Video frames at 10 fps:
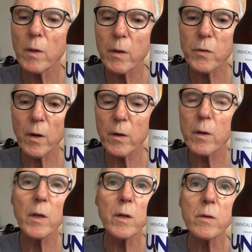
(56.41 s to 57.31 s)
They started
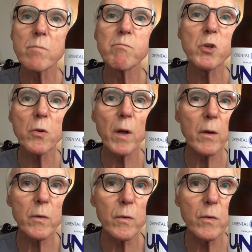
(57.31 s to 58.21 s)
in
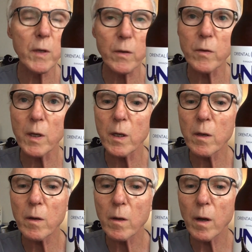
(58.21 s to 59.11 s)

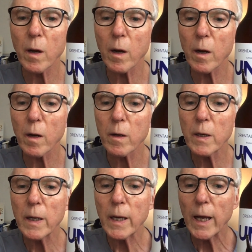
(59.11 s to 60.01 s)
2016, uh,
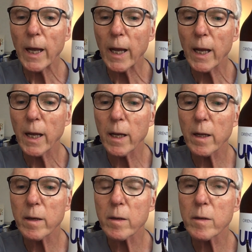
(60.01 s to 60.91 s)

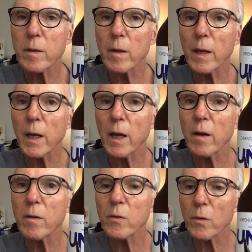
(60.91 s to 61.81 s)
and they
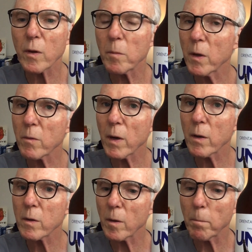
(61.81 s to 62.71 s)
have, so they've been
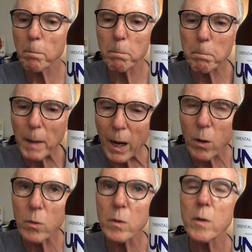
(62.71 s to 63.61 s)
around
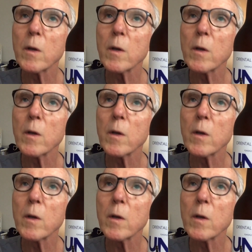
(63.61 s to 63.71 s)
about